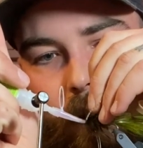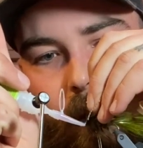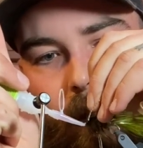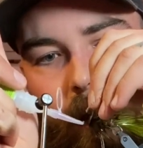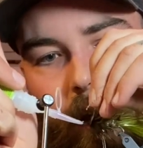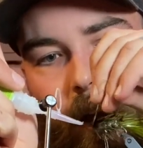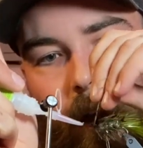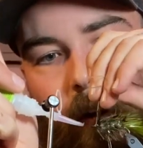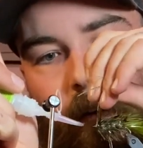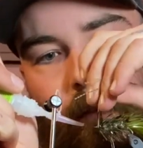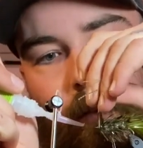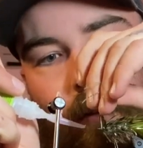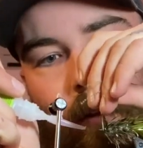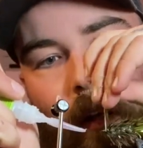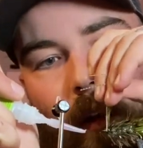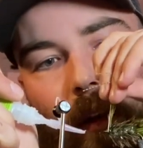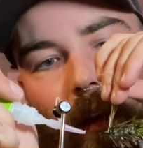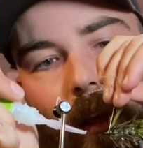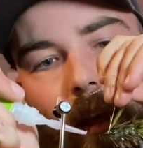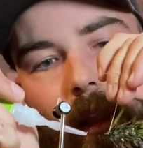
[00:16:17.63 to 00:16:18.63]
Careful
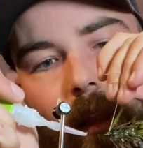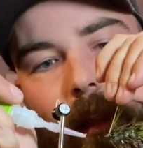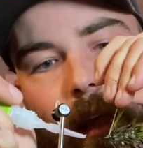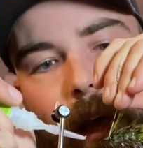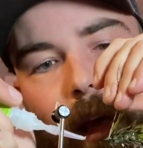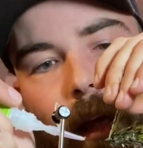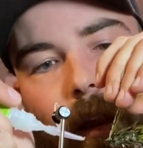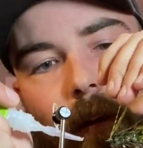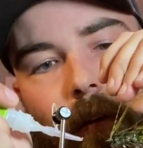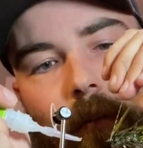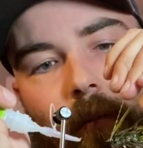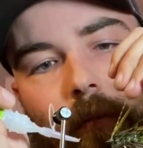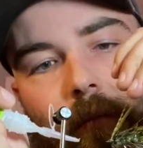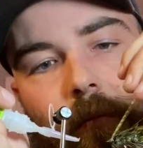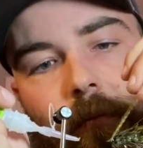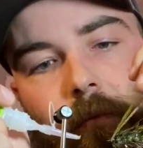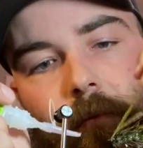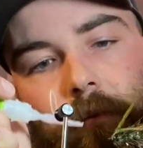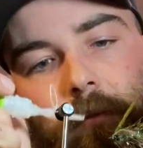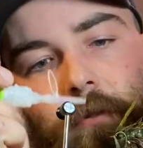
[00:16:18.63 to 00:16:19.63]
not to get that
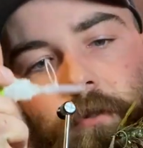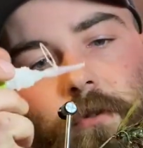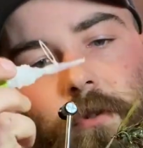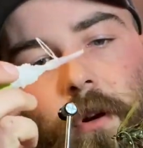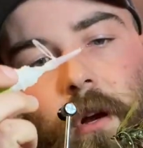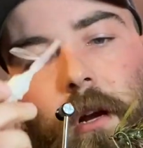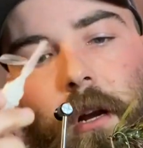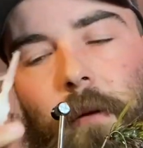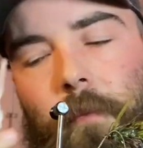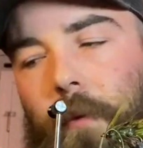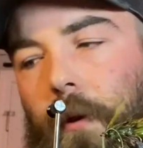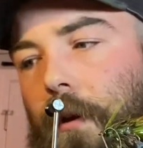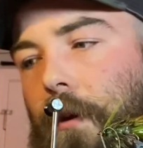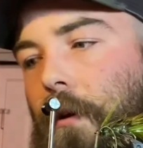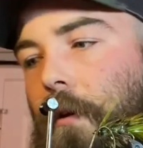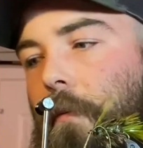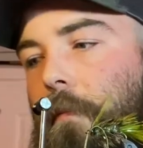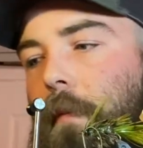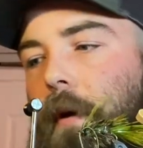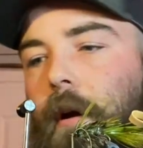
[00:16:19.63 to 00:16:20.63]
drawn up into
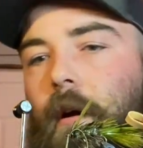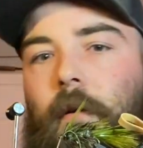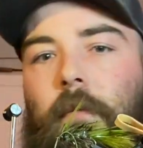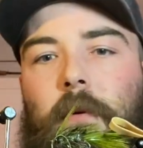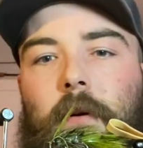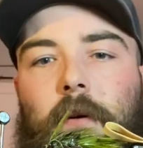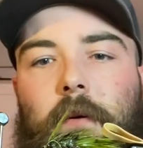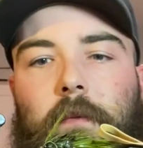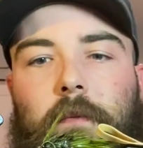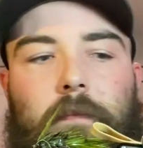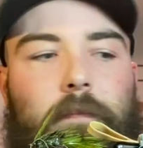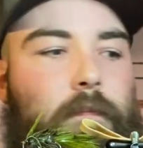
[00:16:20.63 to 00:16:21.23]
your marabou.